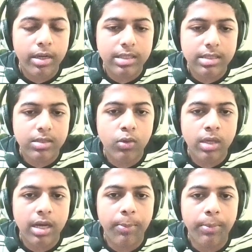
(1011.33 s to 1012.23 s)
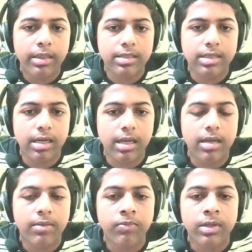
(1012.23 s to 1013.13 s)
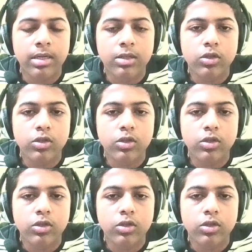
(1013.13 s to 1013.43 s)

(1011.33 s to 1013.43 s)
or you are just going up in this tunnel.